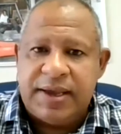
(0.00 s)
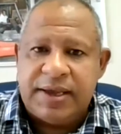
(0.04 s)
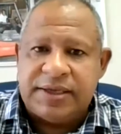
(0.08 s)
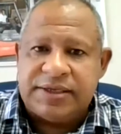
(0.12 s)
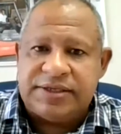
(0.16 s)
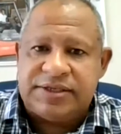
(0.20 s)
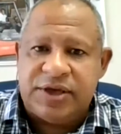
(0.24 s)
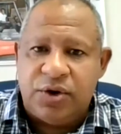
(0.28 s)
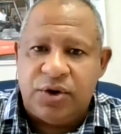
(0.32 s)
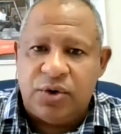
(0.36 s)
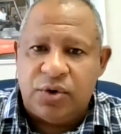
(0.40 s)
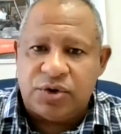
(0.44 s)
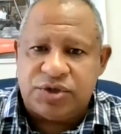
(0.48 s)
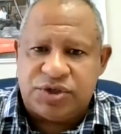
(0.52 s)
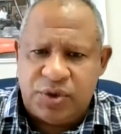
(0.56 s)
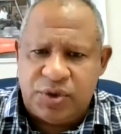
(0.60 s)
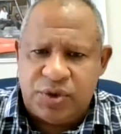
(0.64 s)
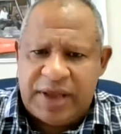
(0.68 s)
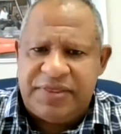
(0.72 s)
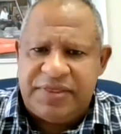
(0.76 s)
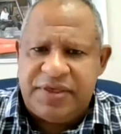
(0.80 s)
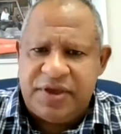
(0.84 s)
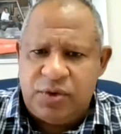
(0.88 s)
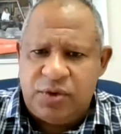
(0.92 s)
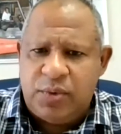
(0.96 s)
So
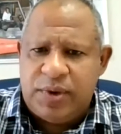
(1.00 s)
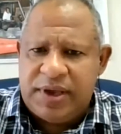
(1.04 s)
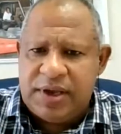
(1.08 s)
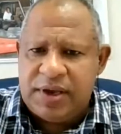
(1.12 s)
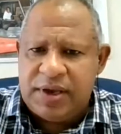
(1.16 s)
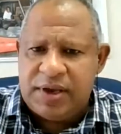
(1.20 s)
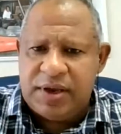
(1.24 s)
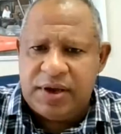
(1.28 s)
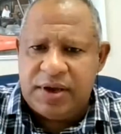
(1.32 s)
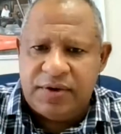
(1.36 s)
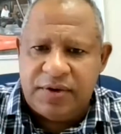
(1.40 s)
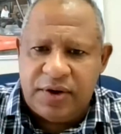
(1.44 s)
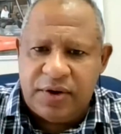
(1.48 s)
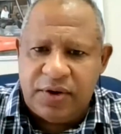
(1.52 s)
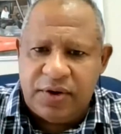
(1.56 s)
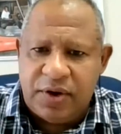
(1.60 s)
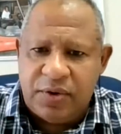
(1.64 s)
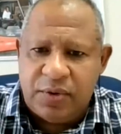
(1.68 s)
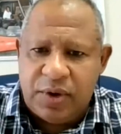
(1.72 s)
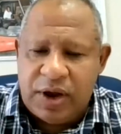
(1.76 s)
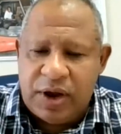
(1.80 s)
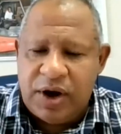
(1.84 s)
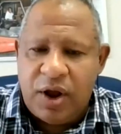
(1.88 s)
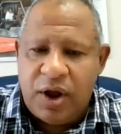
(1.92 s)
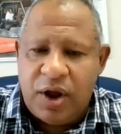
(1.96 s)
I think we are
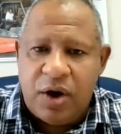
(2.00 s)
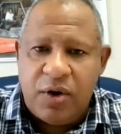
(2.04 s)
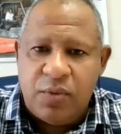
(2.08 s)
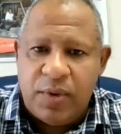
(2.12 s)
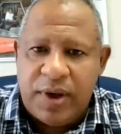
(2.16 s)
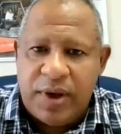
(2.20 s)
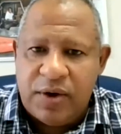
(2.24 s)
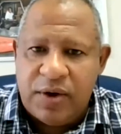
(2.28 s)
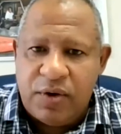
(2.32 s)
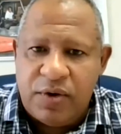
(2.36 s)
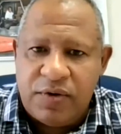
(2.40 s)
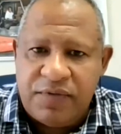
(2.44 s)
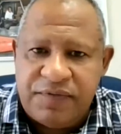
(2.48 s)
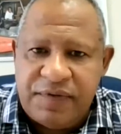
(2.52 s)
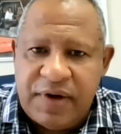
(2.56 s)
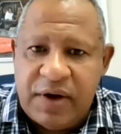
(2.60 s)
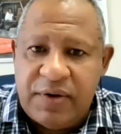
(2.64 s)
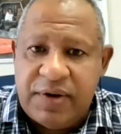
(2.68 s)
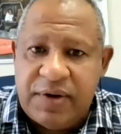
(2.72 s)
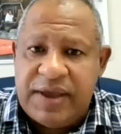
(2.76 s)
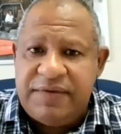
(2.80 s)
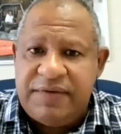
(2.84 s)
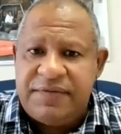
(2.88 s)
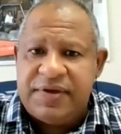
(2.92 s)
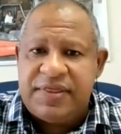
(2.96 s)
a long way off.
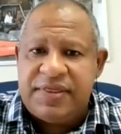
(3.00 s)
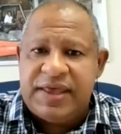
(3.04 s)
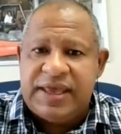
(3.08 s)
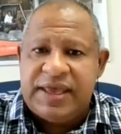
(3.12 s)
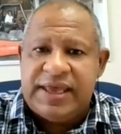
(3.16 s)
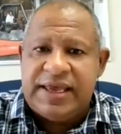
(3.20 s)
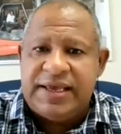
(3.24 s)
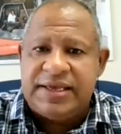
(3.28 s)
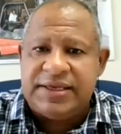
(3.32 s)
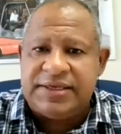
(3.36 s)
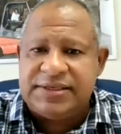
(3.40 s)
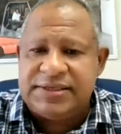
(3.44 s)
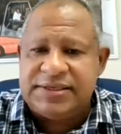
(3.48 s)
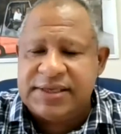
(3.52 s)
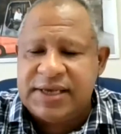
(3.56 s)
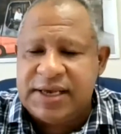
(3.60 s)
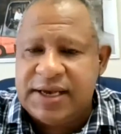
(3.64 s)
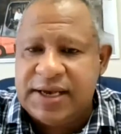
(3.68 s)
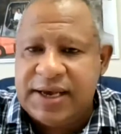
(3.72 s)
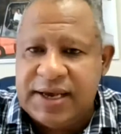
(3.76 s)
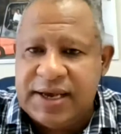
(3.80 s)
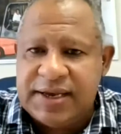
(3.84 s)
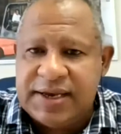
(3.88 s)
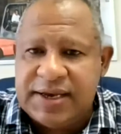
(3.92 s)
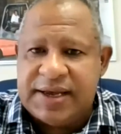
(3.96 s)
However, there is
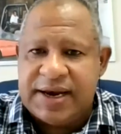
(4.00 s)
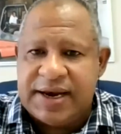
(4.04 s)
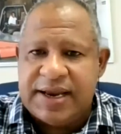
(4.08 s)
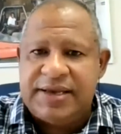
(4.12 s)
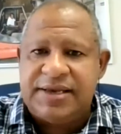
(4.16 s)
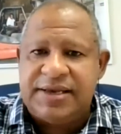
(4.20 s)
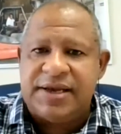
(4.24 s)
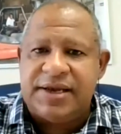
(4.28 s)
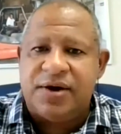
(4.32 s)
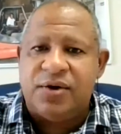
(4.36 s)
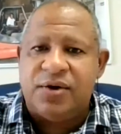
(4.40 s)
a greater